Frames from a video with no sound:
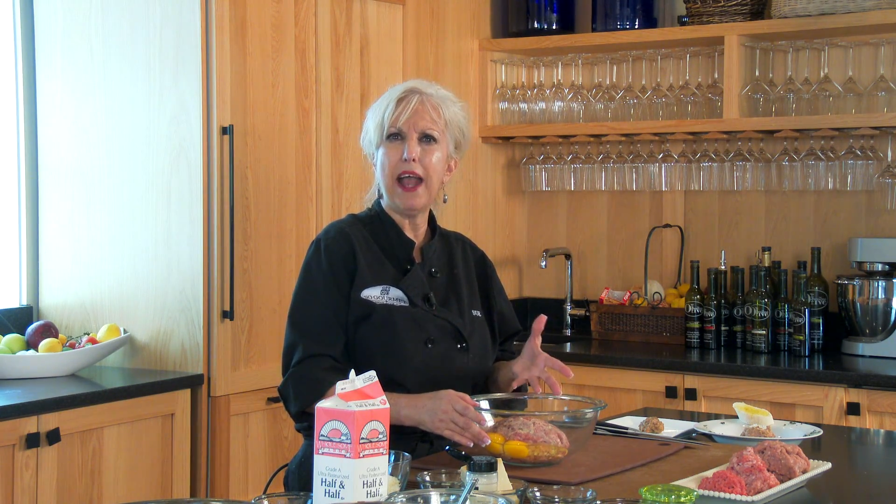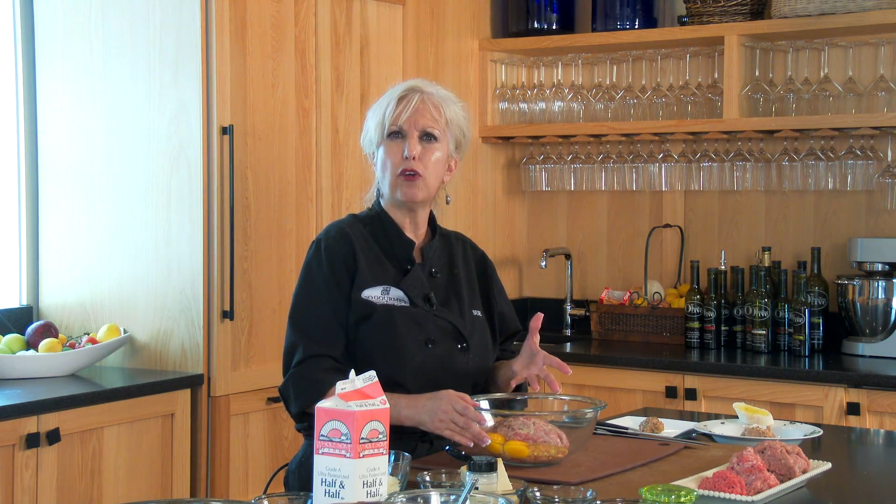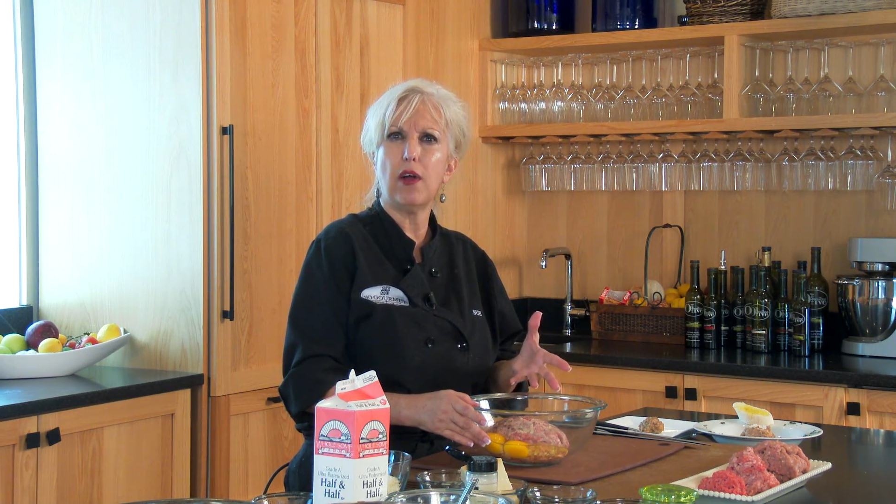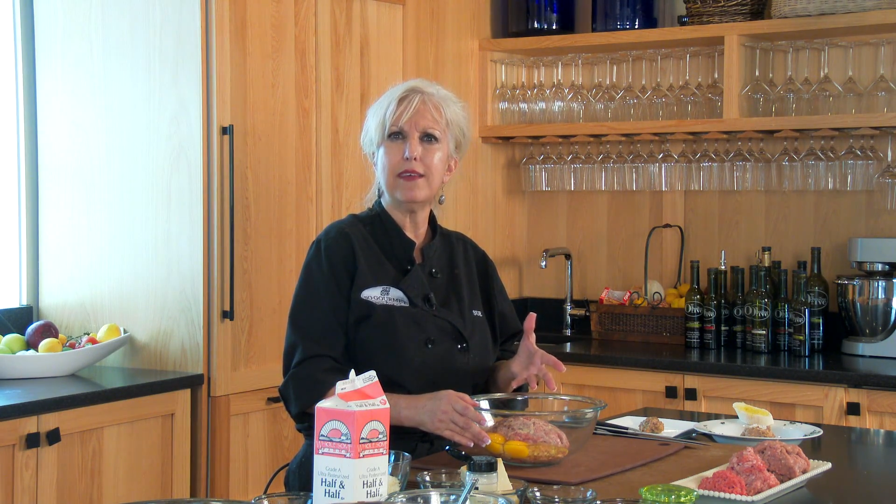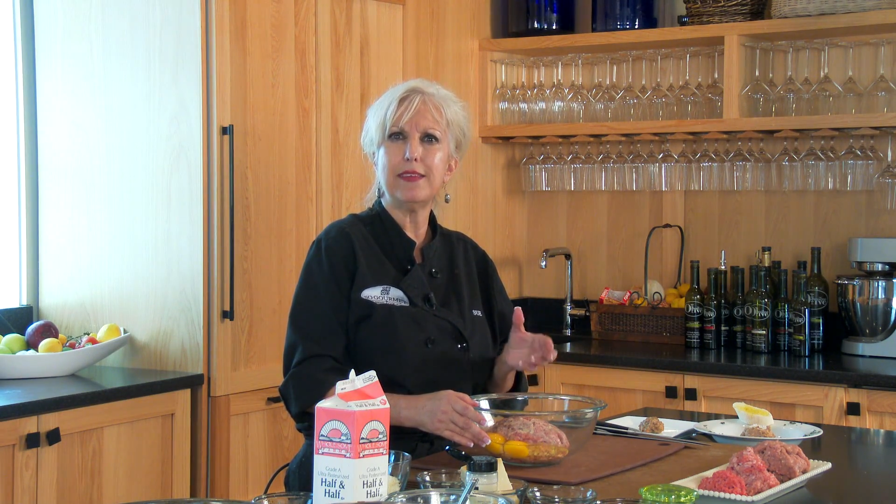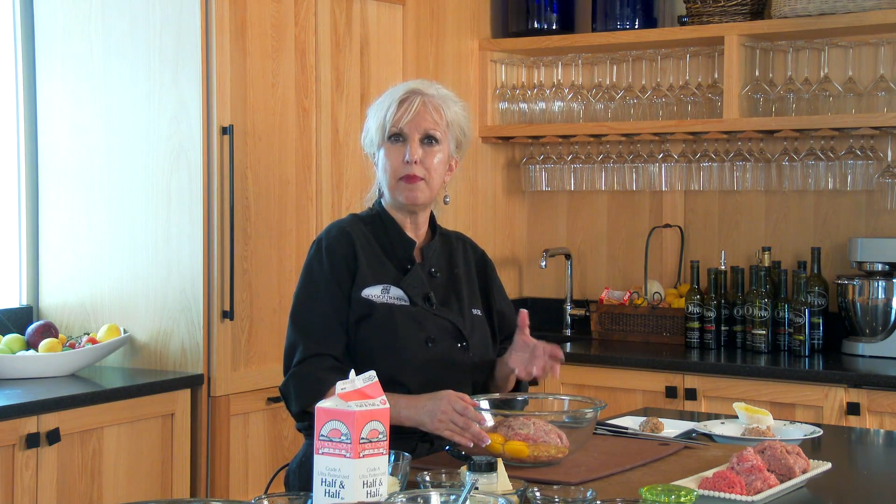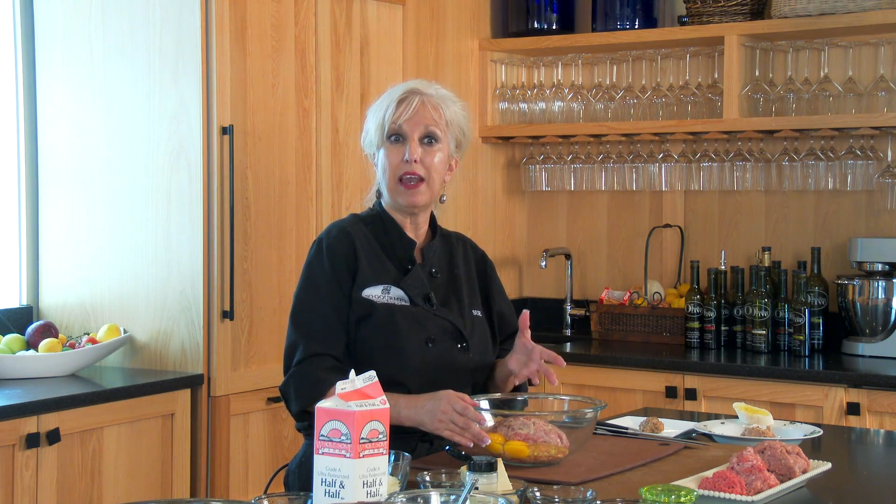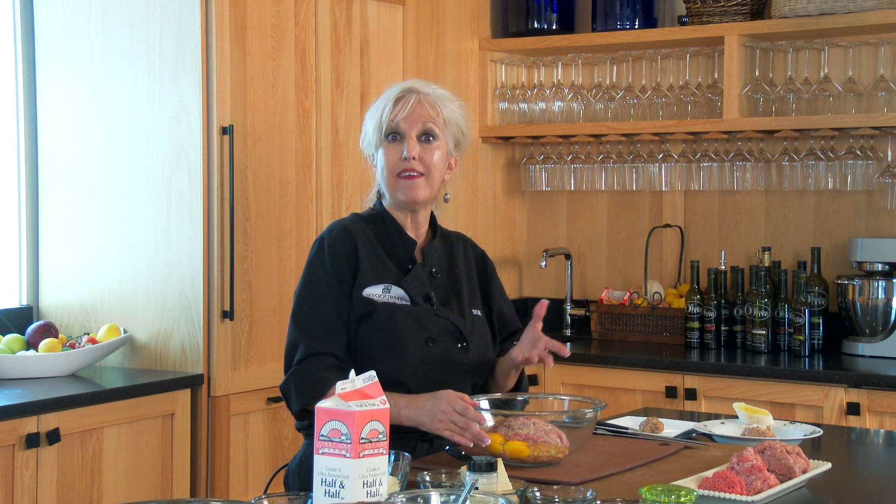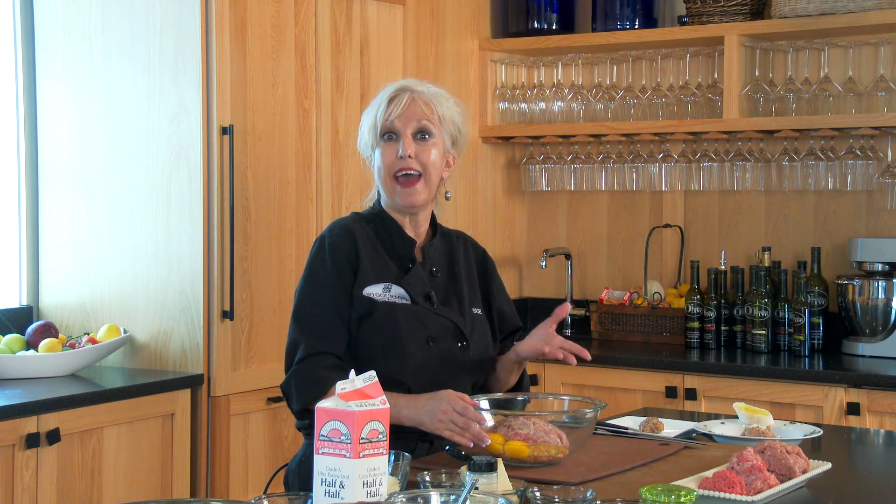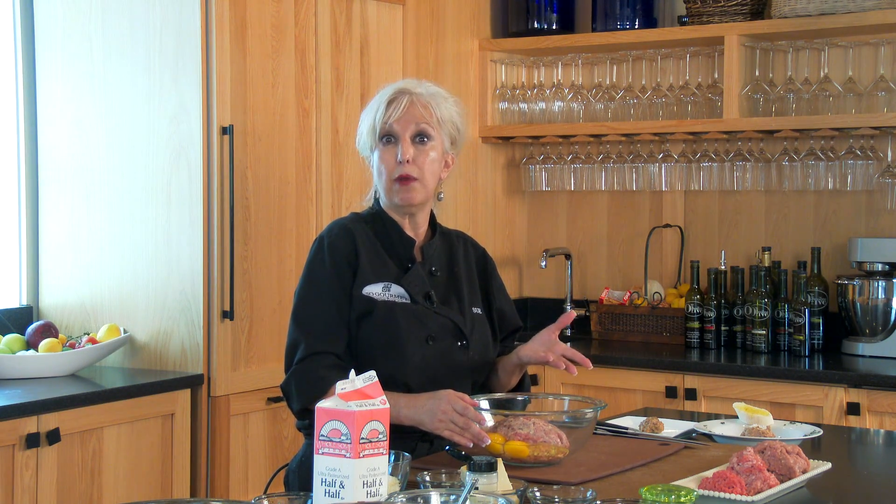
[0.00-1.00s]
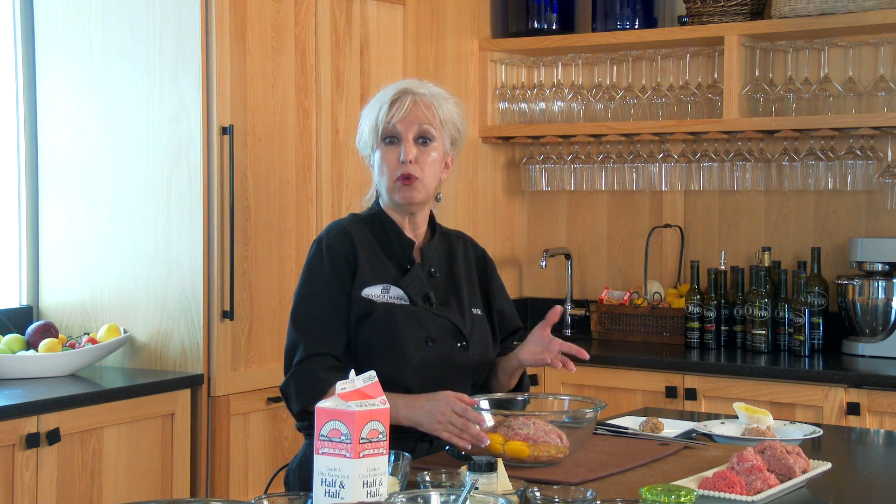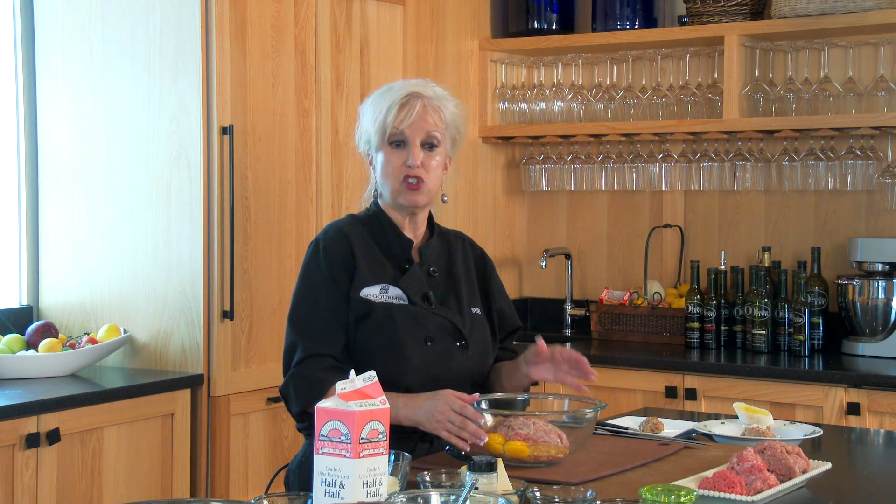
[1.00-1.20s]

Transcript: pie crust, something like that,